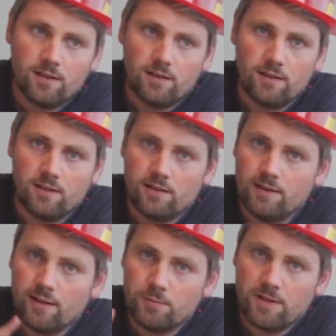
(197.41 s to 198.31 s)

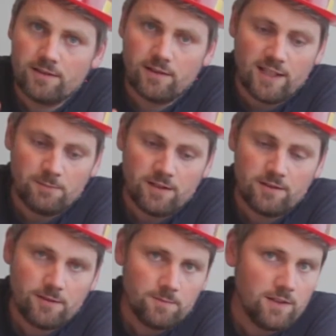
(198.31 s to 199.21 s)
The other way the game
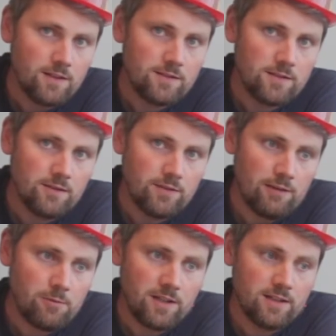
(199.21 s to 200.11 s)
ends is if
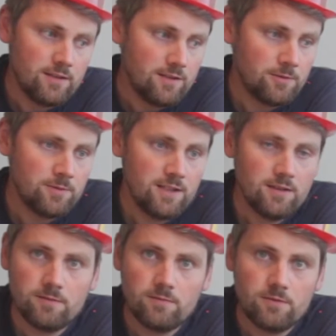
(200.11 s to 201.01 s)
everyone is agreeing,